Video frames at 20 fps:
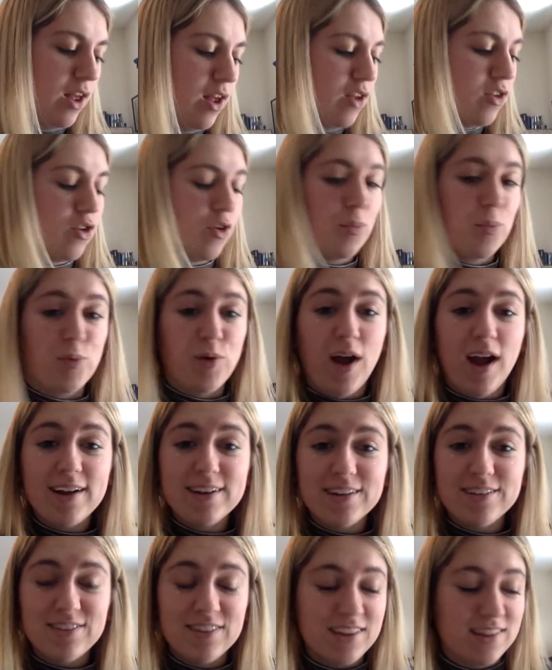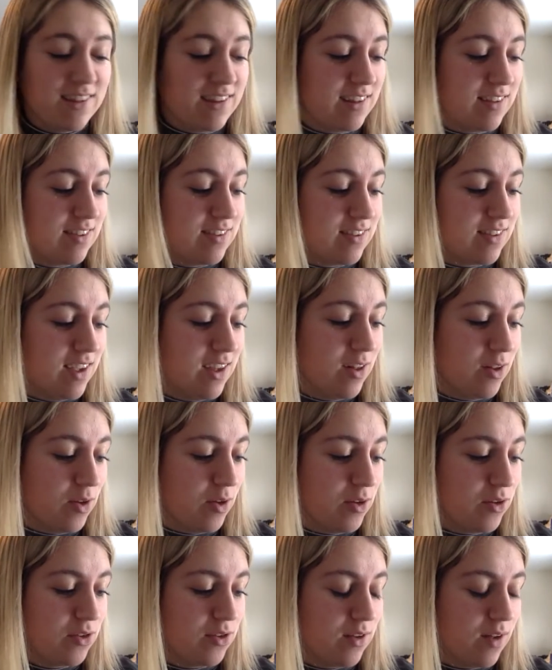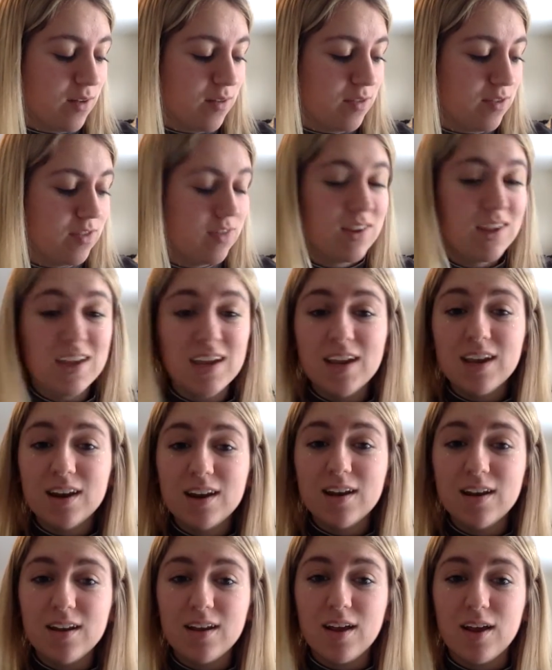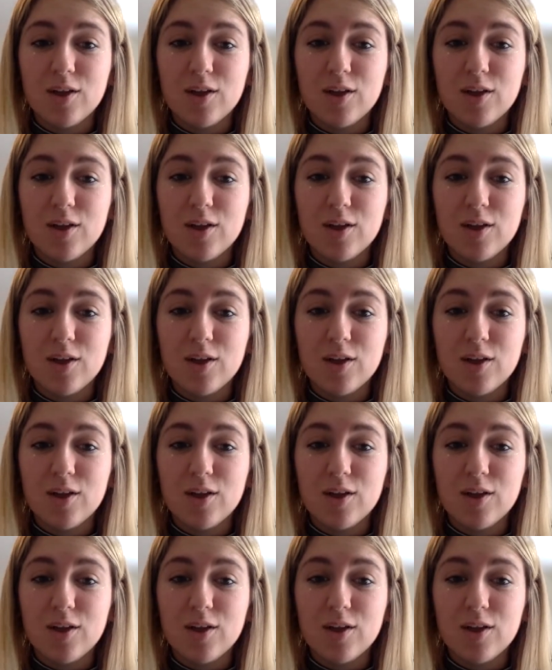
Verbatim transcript: So practicing these skills of seeing